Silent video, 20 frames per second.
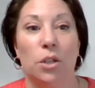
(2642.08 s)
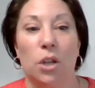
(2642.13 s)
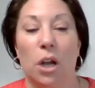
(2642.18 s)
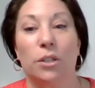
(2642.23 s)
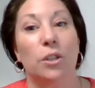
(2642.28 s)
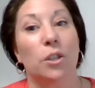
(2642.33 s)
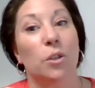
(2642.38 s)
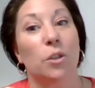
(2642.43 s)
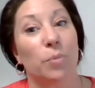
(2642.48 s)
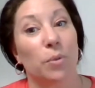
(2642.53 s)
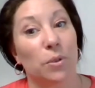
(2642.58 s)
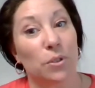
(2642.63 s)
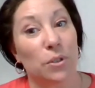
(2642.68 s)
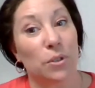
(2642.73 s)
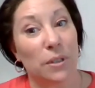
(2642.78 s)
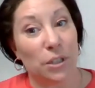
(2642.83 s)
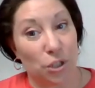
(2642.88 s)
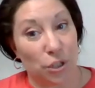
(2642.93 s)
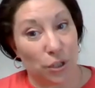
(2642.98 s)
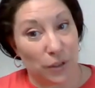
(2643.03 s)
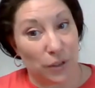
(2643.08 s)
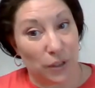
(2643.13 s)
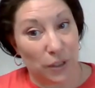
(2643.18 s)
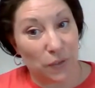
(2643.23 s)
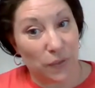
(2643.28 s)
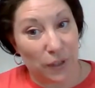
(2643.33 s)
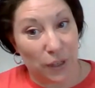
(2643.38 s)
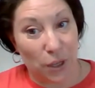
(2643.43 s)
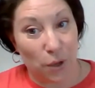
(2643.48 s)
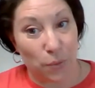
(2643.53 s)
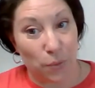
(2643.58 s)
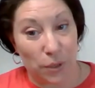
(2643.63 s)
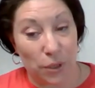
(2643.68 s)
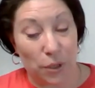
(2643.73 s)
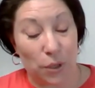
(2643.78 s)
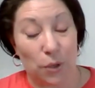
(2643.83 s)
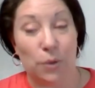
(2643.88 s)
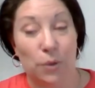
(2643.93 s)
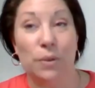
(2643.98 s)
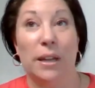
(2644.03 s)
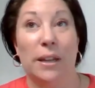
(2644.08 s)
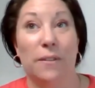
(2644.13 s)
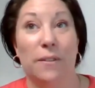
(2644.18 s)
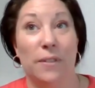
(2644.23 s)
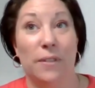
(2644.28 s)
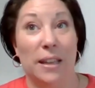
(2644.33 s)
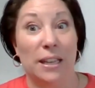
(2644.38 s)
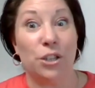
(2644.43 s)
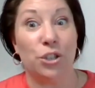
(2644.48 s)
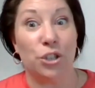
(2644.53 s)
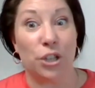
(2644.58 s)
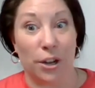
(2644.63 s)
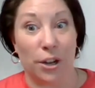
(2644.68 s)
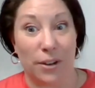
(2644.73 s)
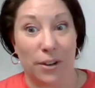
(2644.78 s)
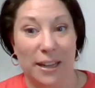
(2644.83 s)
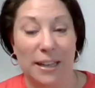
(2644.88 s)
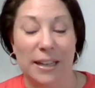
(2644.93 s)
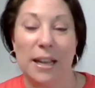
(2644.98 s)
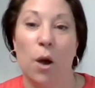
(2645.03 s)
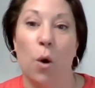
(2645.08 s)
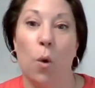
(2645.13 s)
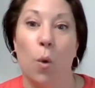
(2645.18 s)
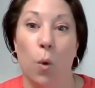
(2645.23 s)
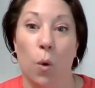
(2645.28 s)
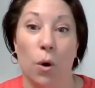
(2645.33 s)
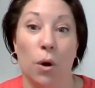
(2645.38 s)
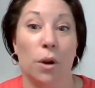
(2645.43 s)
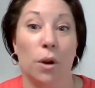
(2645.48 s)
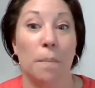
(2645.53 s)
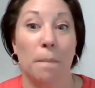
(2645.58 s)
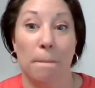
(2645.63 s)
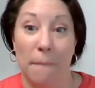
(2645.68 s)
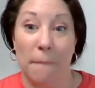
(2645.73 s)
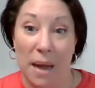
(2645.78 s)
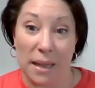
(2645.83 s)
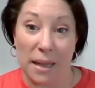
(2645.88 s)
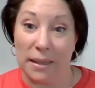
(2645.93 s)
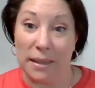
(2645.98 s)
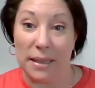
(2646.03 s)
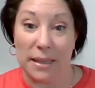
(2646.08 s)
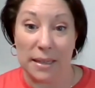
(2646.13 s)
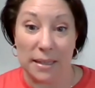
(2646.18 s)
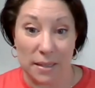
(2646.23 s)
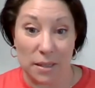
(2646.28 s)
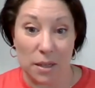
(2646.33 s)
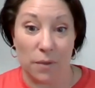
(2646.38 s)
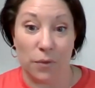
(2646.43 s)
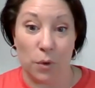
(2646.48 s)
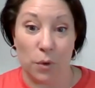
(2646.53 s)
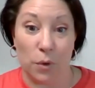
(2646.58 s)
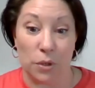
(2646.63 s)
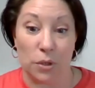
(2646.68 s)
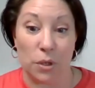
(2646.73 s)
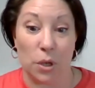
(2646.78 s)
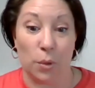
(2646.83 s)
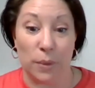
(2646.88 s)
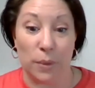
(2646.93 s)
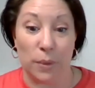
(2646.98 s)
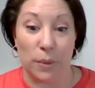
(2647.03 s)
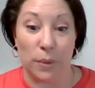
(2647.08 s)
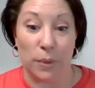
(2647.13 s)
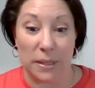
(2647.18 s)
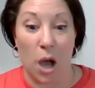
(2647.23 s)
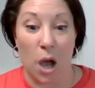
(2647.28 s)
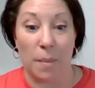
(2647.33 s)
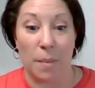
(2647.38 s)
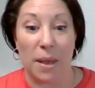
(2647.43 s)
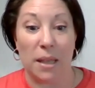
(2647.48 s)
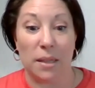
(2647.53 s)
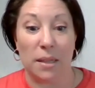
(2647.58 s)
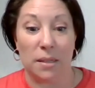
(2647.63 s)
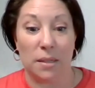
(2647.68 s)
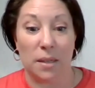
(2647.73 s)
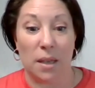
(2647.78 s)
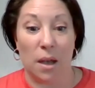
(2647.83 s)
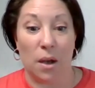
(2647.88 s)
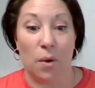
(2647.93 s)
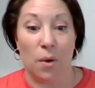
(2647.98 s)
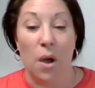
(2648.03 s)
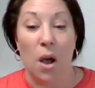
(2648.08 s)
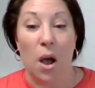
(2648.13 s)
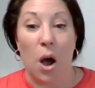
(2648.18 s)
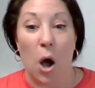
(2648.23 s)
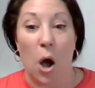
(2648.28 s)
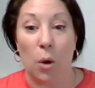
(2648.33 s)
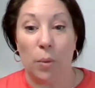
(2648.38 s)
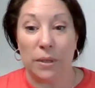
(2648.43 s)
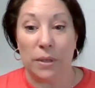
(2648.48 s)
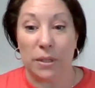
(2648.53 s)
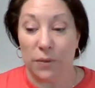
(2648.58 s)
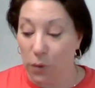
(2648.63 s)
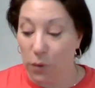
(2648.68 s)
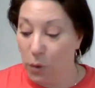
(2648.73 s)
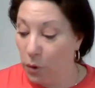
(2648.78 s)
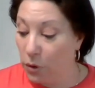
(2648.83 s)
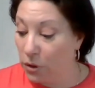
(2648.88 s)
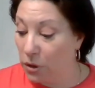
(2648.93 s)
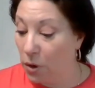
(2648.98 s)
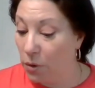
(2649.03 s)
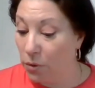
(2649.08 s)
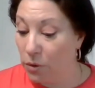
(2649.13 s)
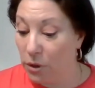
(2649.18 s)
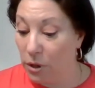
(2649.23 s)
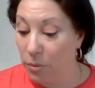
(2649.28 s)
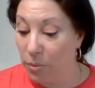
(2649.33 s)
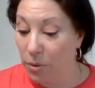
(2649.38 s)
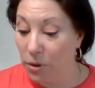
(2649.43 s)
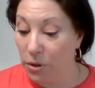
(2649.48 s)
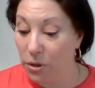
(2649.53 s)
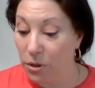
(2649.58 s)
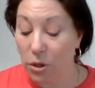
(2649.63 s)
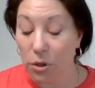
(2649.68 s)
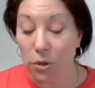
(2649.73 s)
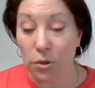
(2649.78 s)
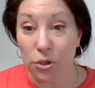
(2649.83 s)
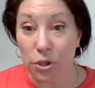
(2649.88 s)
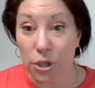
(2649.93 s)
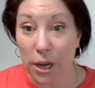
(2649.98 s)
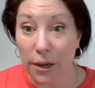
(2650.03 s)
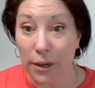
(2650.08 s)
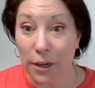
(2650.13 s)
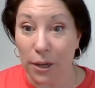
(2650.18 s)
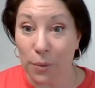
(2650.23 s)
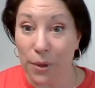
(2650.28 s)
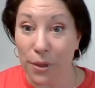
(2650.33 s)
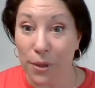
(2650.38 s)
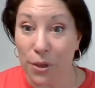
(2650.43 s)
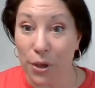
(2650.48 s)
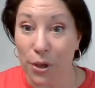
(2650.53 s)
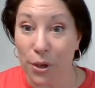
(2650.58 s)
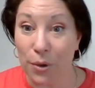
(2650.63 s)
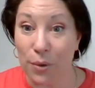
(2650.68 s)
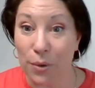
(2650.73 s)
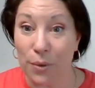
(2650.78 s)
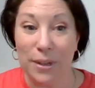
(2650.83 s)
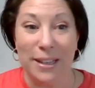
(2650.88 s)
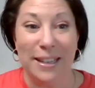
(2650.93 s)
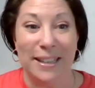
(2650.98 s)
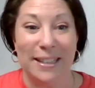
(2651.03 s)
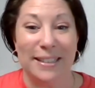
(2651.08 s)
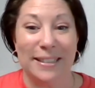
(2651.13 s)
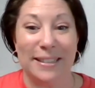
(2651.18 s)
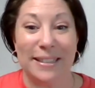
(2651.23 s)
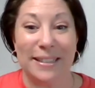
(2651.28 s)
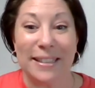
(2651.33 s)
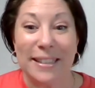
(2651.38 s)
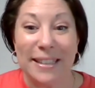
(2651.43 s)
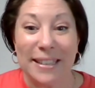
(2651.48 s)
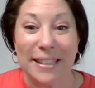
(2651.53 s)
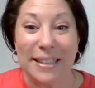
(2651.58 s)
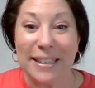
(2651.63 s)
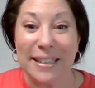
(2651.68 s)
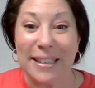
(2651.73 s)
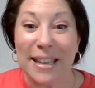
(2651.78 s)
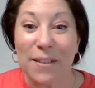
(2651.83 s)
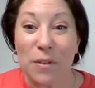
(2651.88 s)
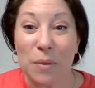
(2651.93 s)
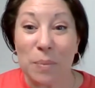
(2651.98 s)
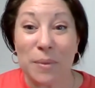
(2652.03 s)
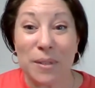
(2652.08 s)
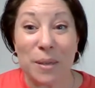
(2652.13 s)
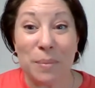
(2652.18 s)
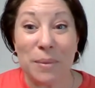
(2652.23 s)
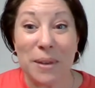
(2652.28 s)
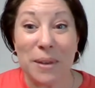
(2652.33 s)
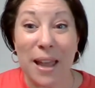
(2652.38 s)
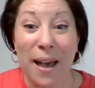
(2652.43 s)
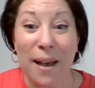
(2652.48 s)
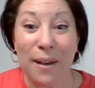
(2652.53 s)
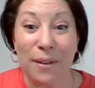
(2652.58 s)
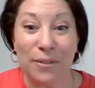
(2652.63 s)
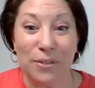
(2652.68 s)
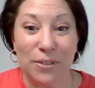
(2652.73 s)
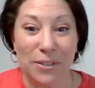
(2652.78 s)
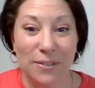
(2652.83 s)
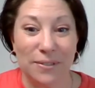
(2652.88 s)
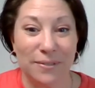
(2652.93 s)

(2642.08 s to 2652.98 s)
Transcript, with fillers: talk to the person that shared this video with you if they shared it, or my link is, of course, always in the comments. So always, of course, go to the person who shared it with you. Give them some love.